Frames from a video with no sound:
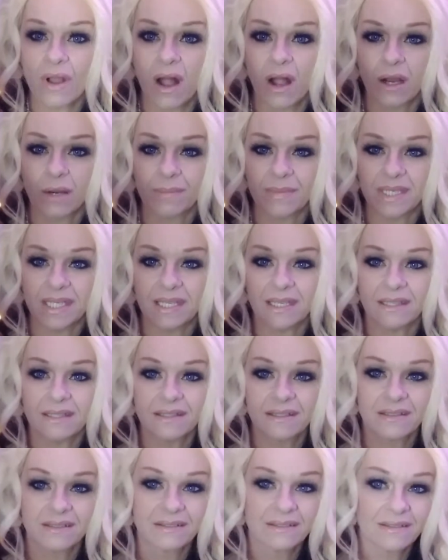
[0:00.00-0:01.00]
Harmony.
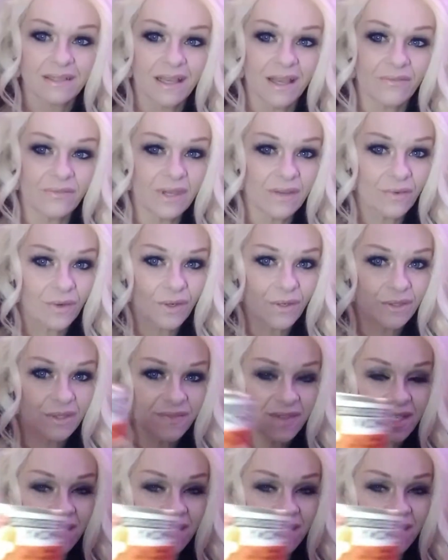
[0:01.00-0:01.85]
Have you ever heard of